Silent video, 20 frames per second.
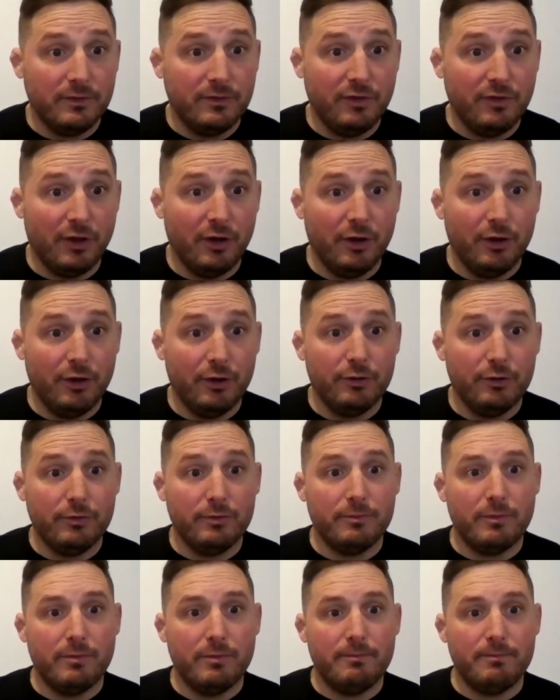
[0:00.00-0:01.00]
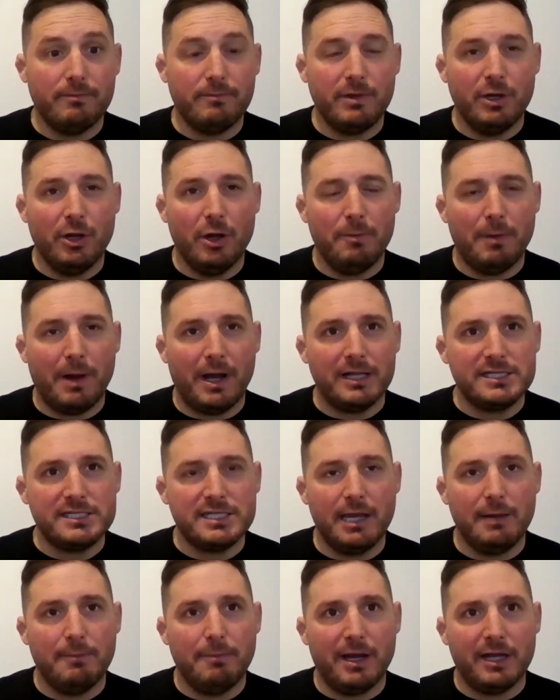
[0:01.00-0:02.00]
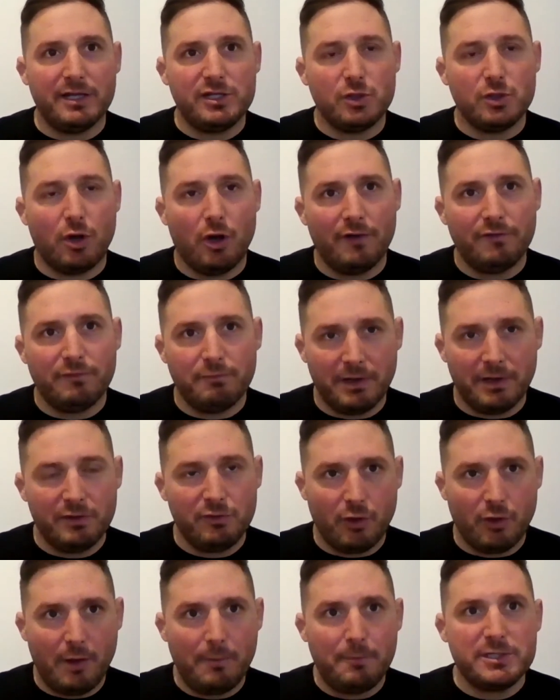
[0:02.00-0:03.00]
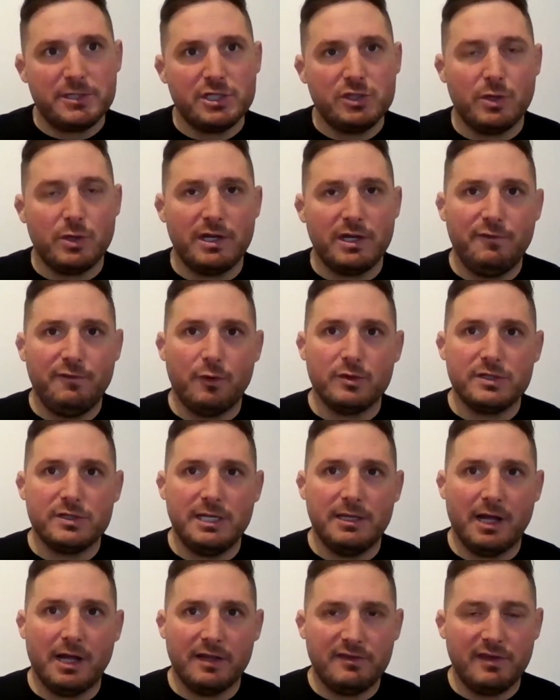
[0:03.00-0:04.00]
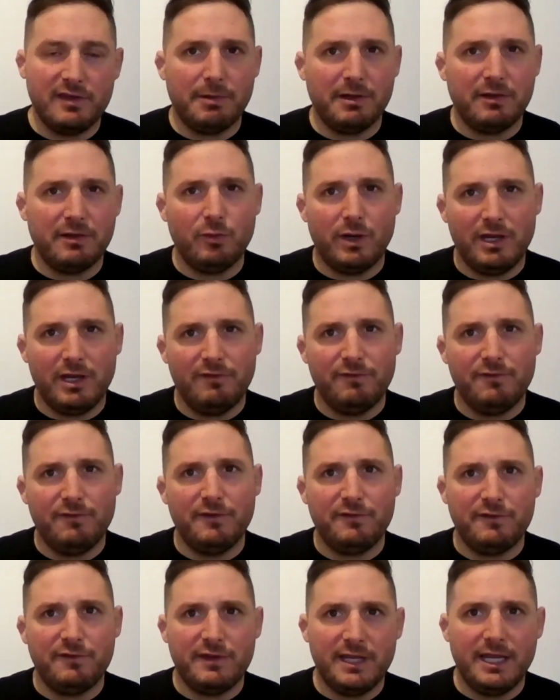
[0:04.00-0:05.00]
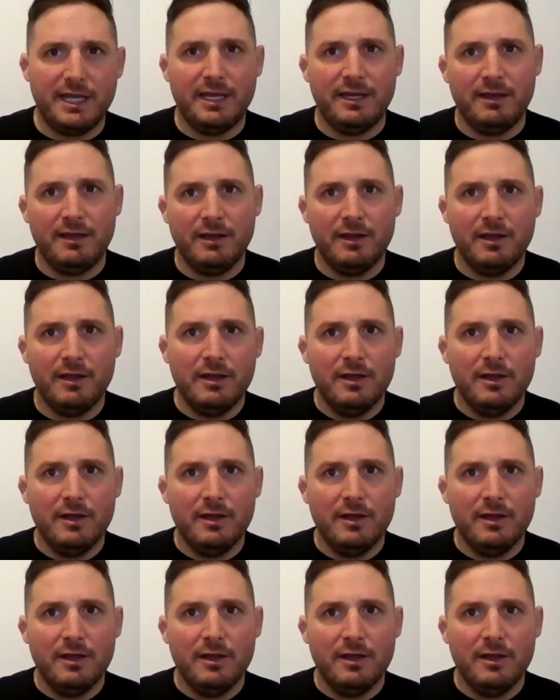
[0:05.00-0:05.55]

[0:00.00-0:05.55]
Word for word: So you know, I'd say by after my was in 2014, I'd say by 2015,